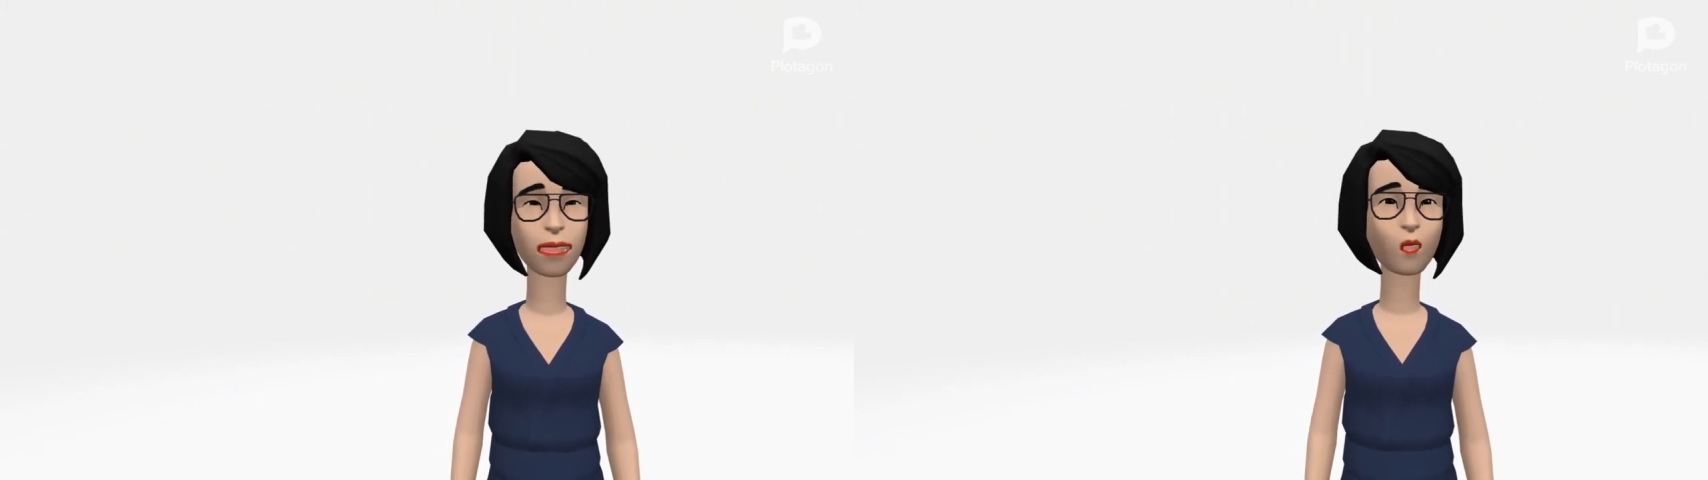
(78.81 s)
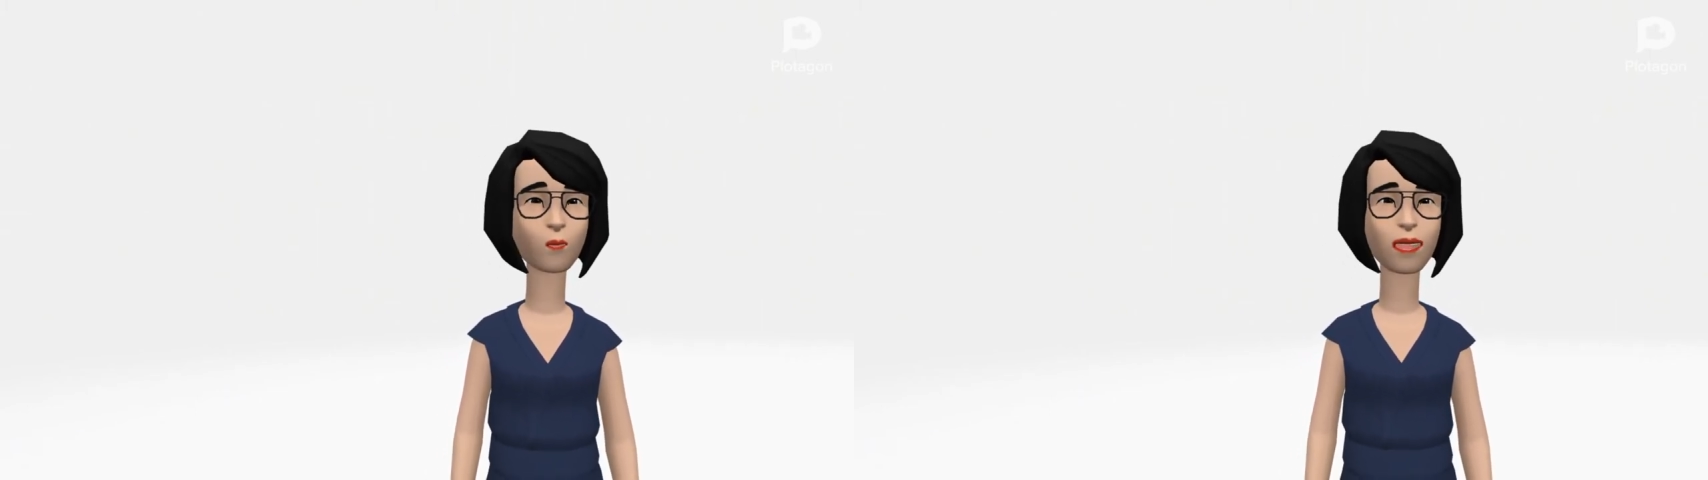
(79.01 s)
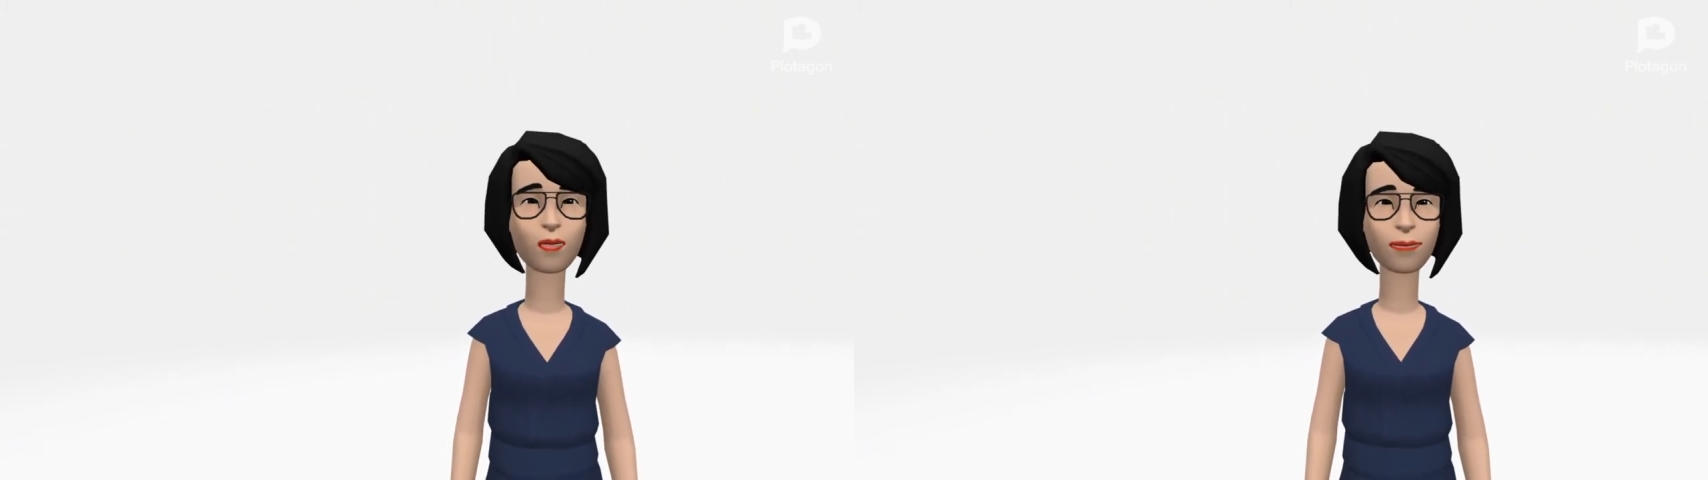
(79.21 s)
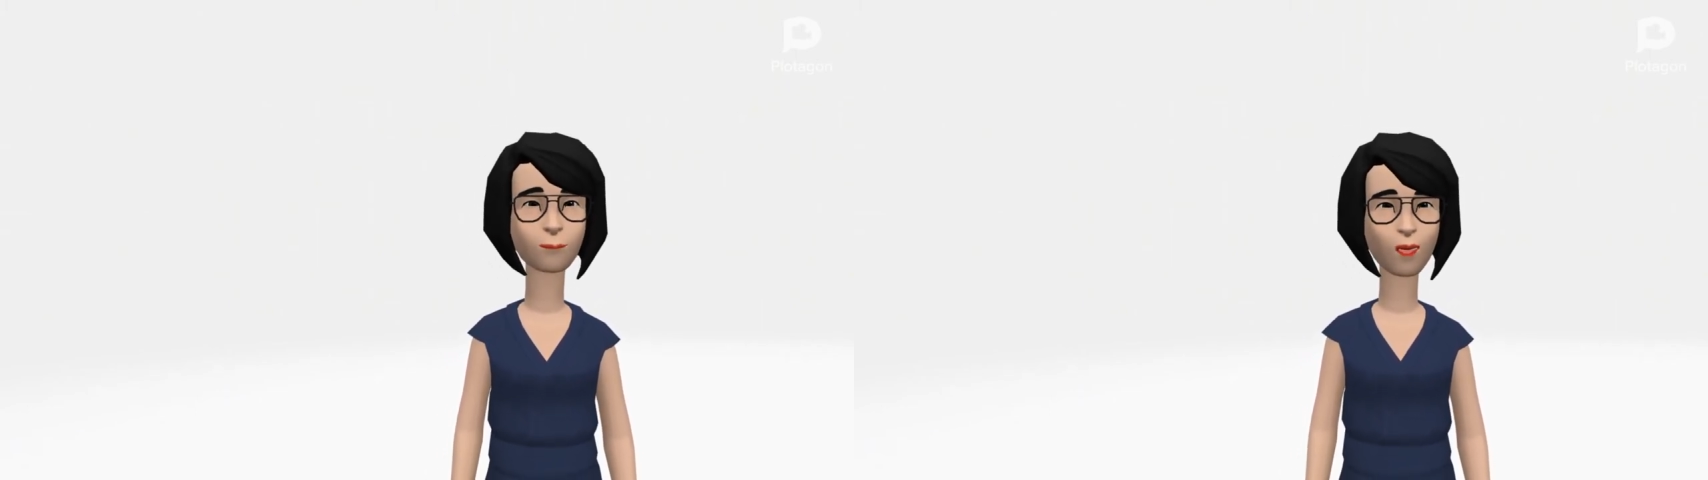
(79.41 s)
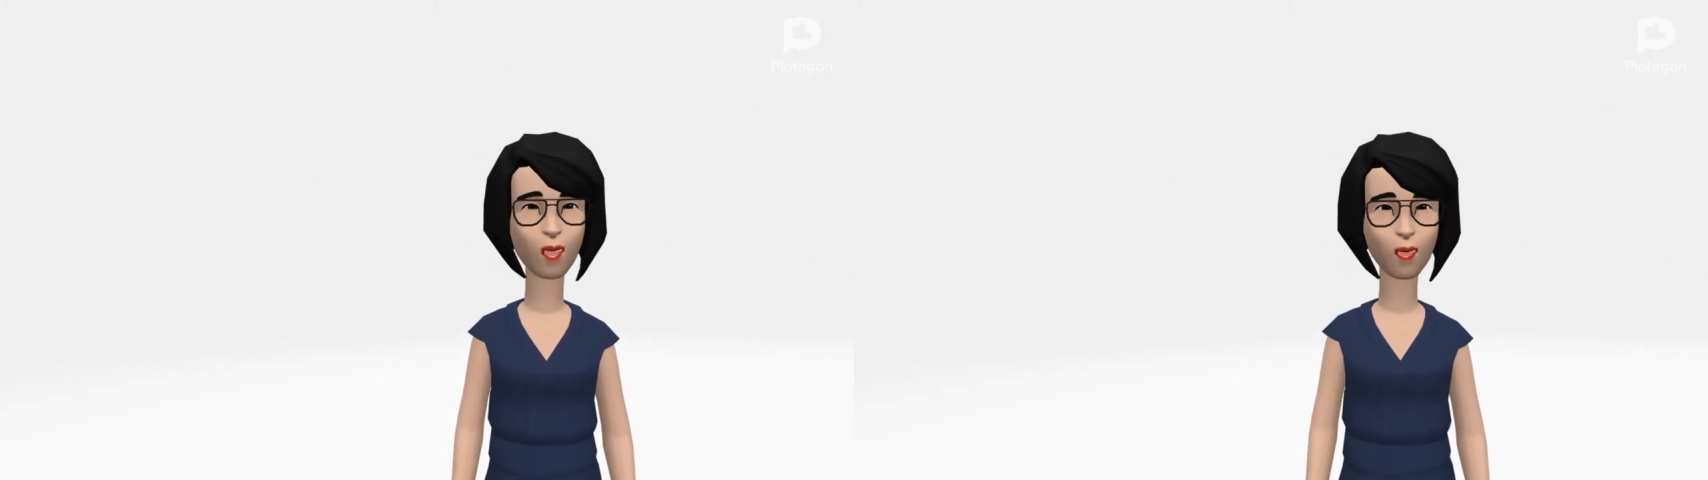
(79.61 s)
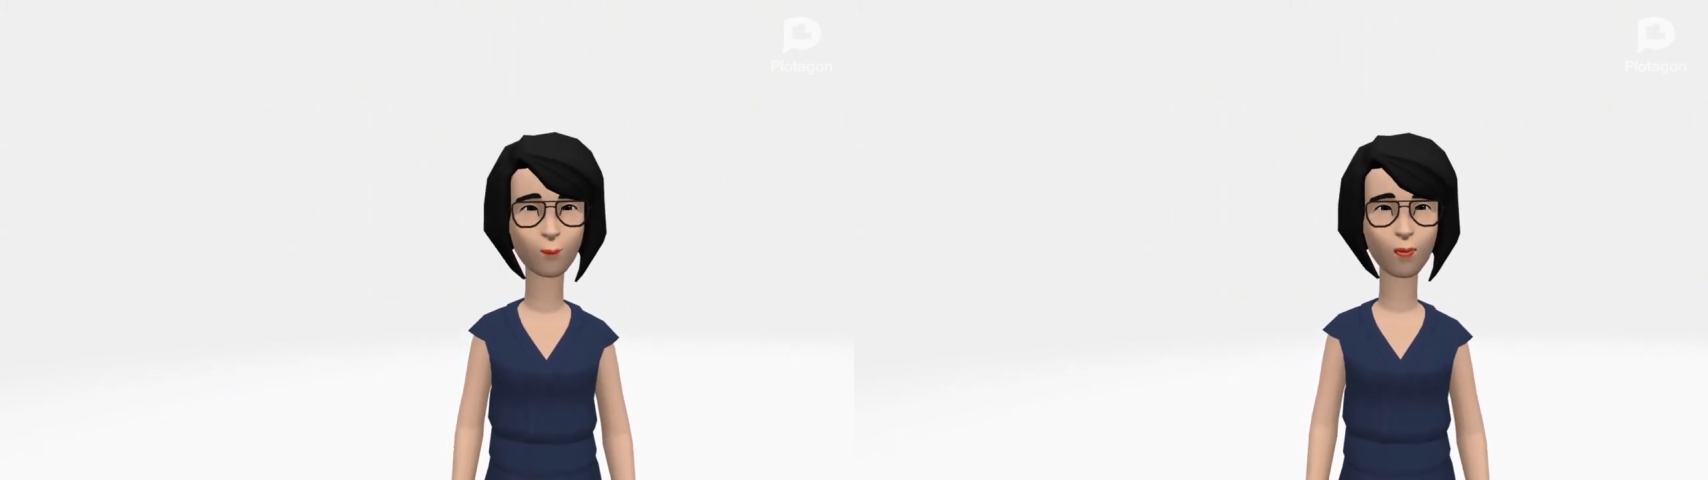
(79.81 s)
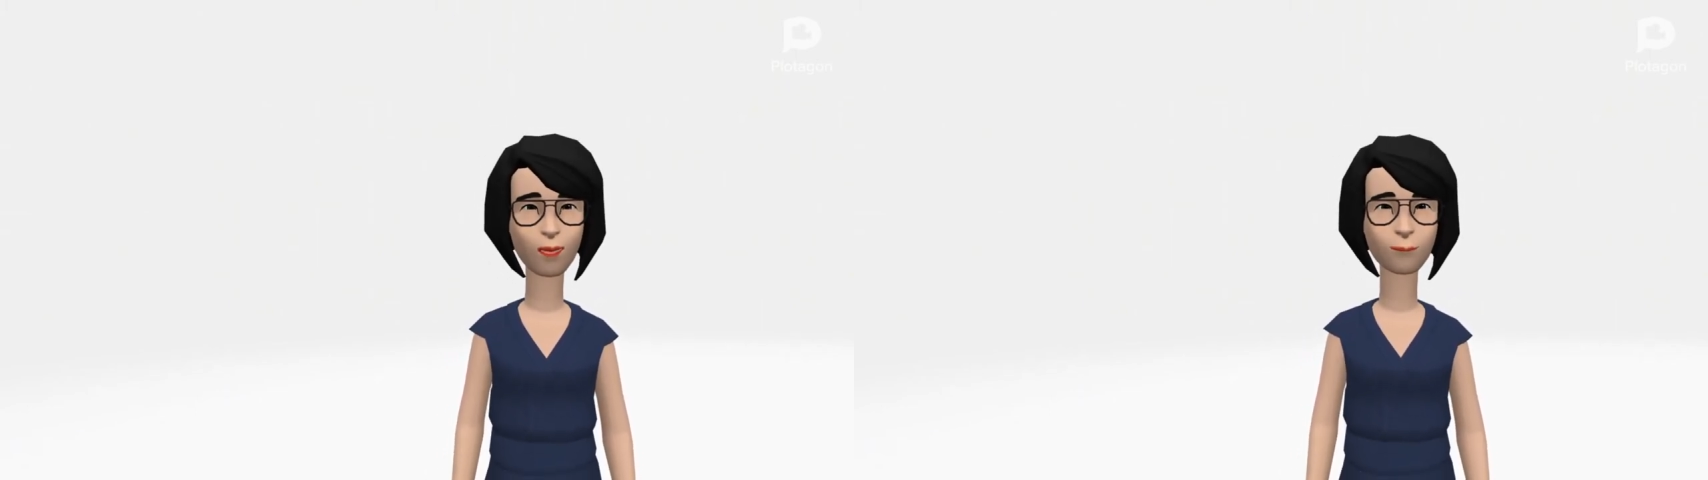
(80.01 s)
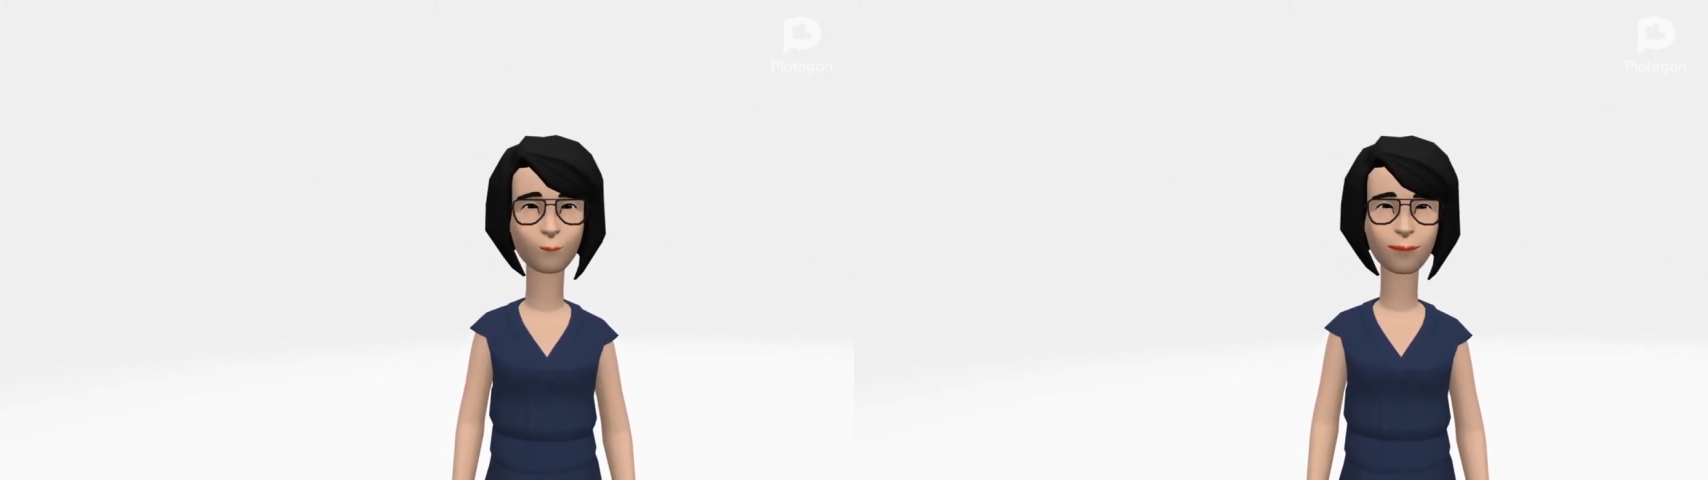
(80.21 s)
annoyed that I had not
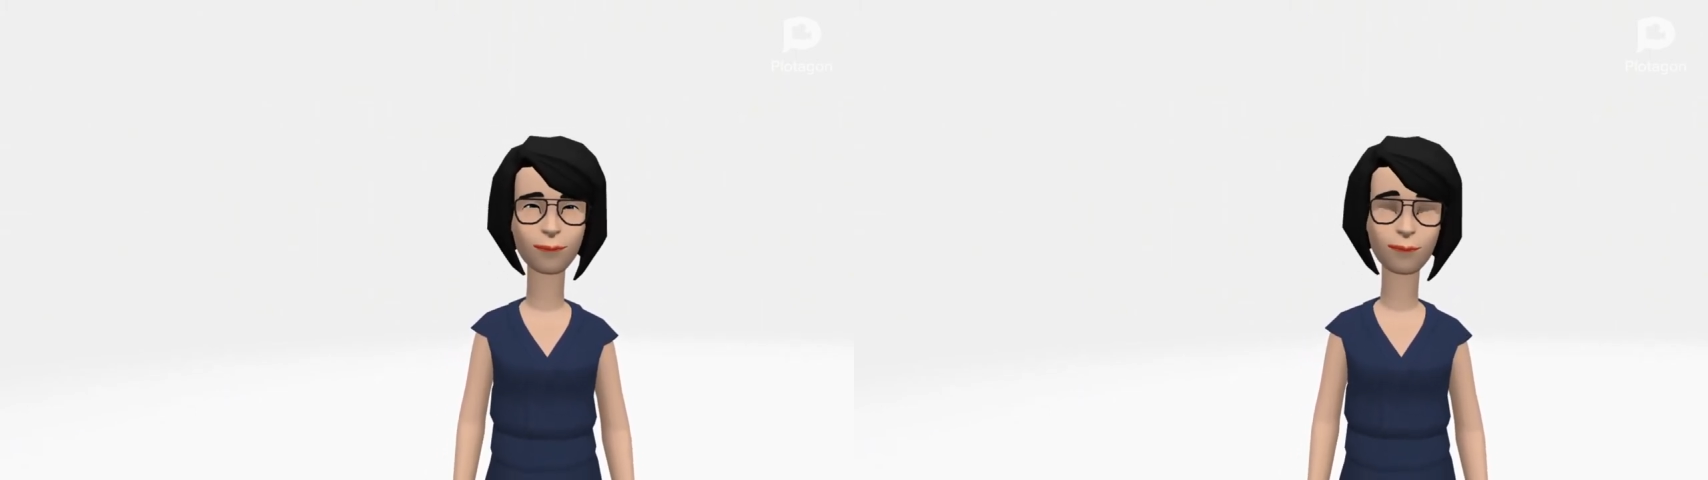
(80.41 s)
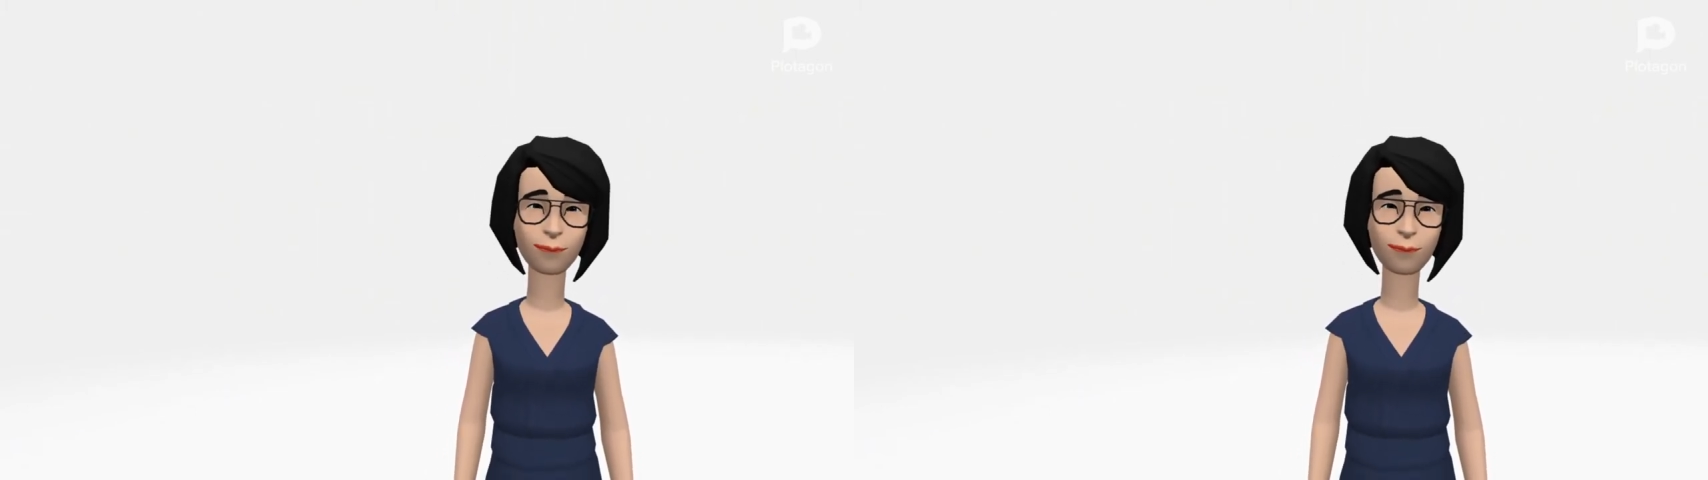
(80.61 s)
been there.